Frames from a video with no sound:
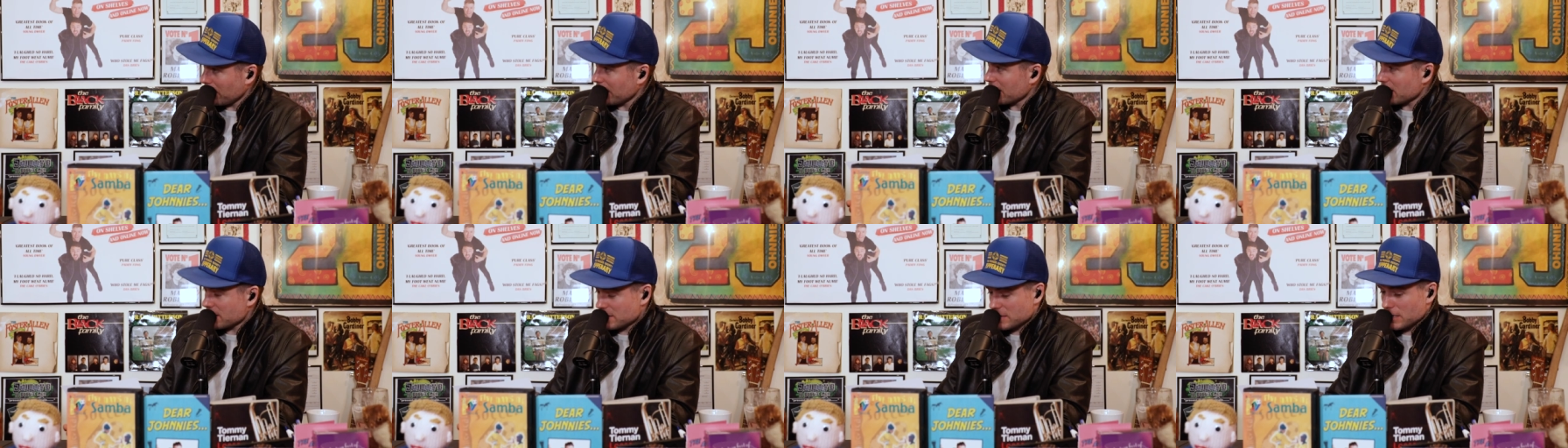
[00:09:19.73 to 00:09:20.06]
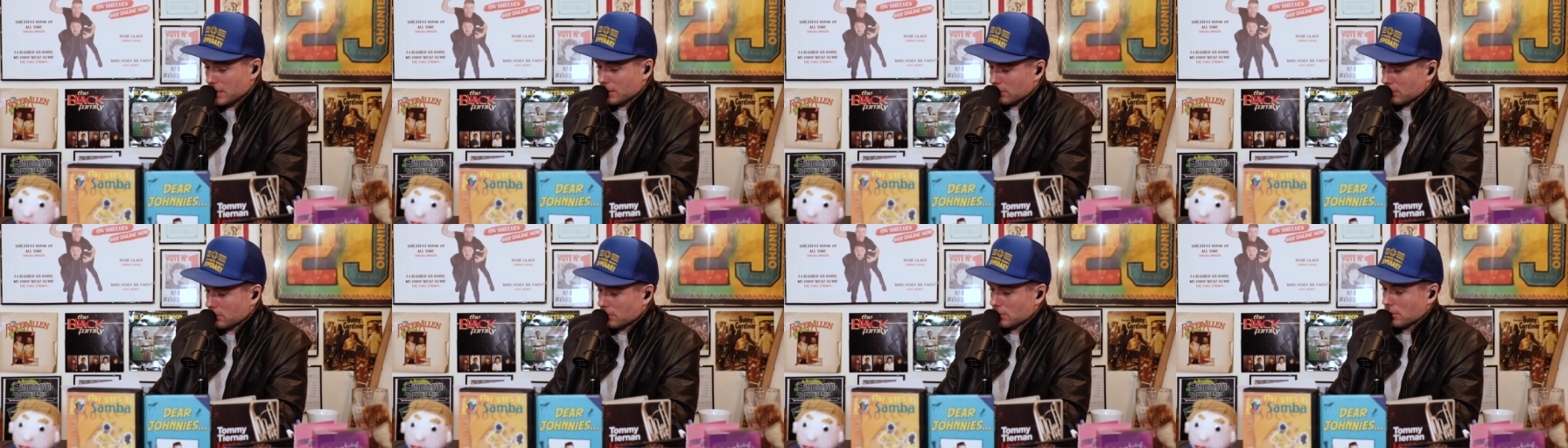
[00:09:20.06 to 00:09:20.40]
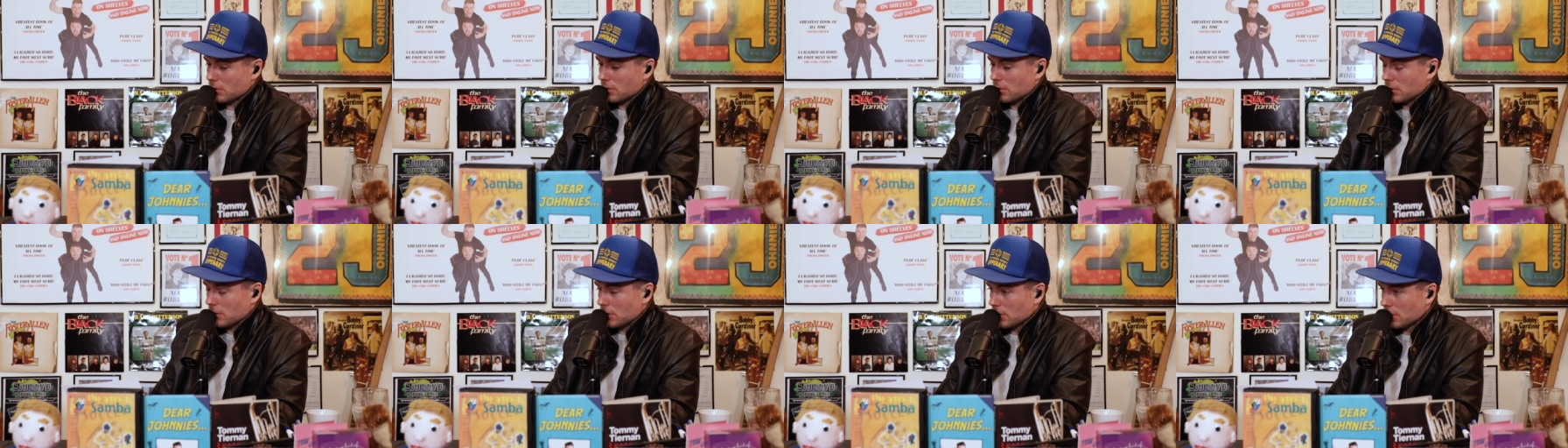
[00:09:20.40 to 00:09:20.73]
Well, he said,
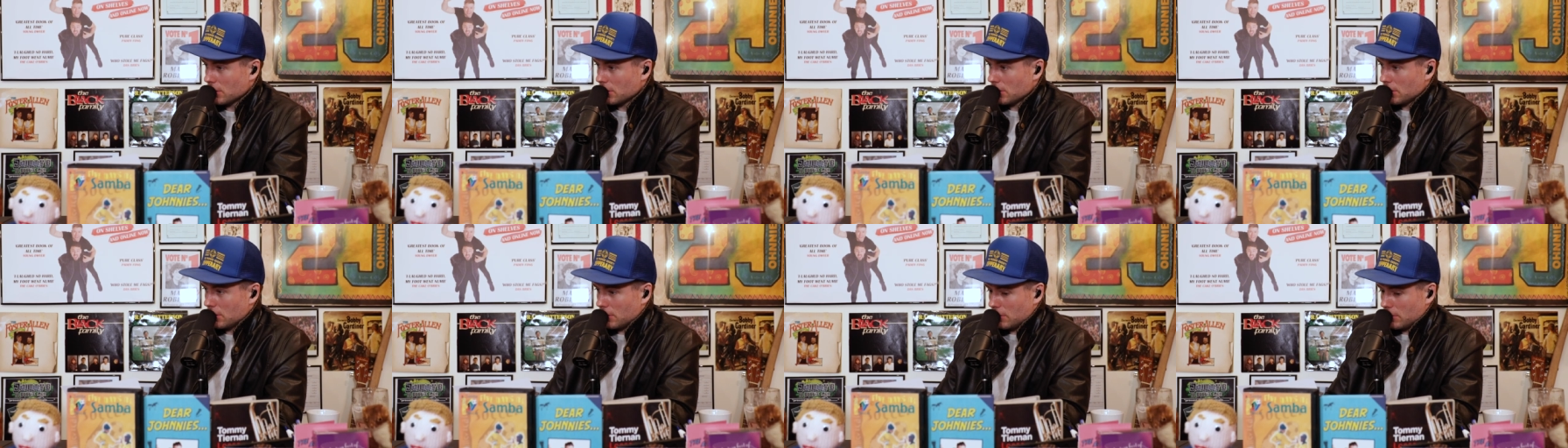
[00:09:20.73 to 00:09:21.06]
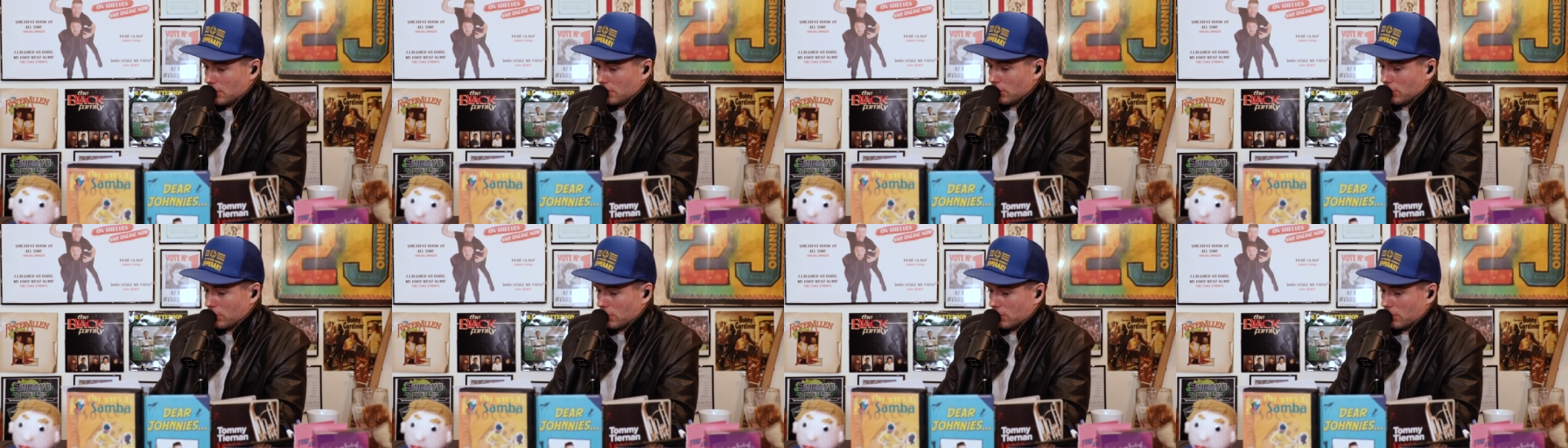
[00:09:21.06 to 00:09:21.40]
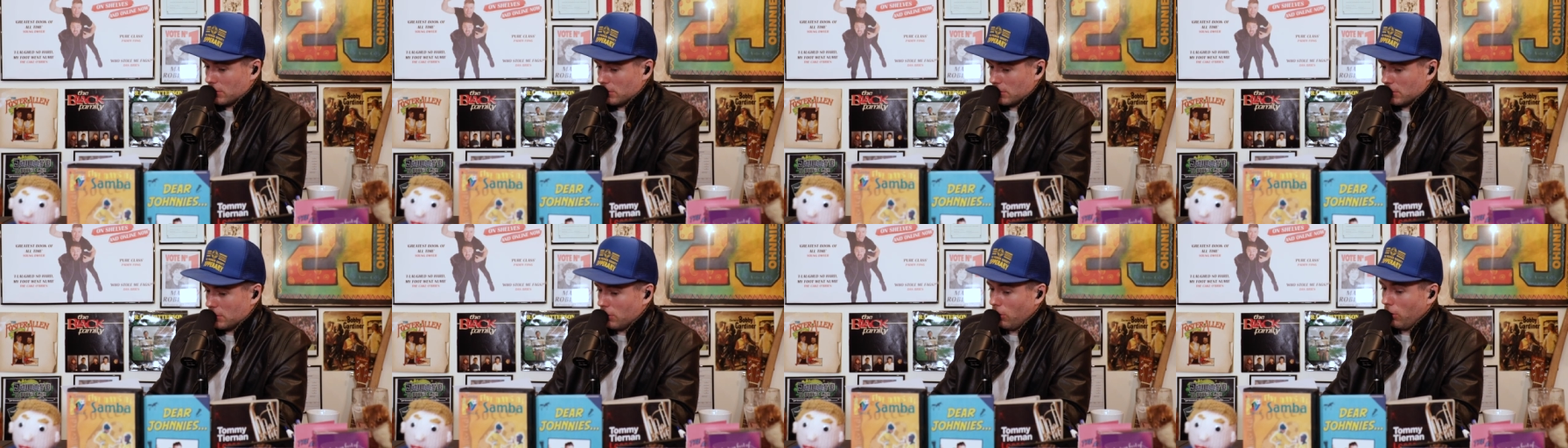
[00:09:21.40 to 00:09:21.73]

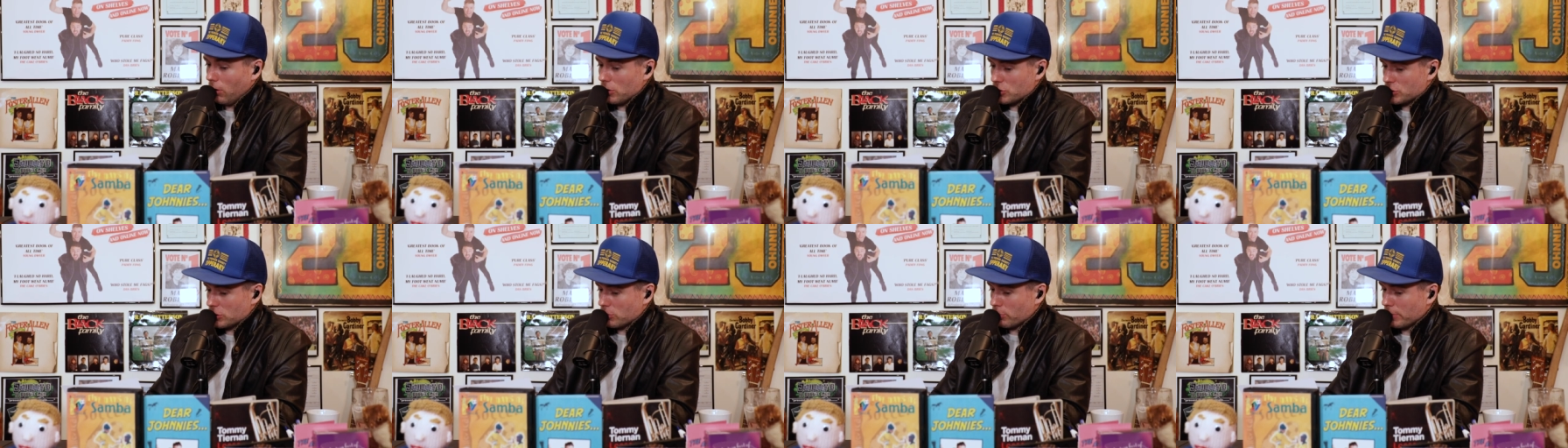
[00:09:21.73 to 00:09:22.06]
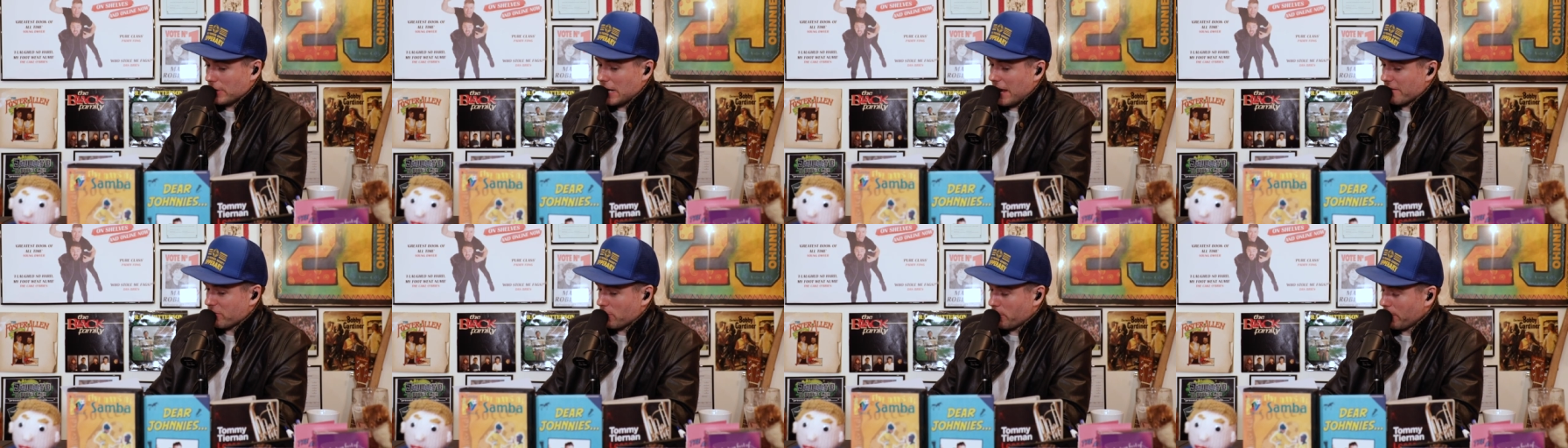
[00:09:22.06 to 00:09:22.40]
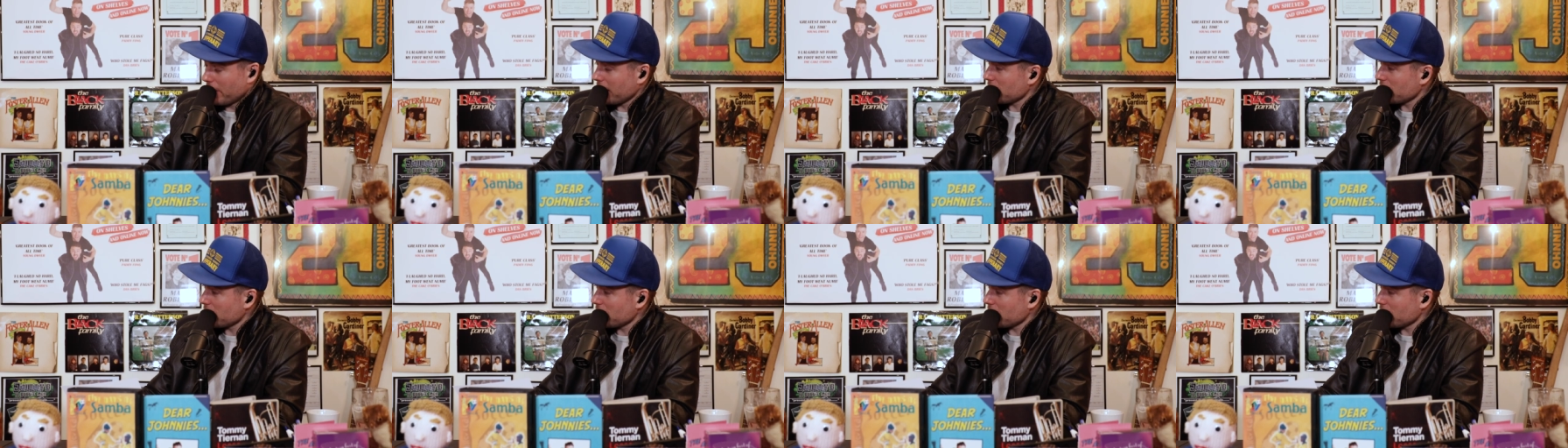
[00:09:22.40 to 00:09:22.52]
"Look, Noel, sure, will you have a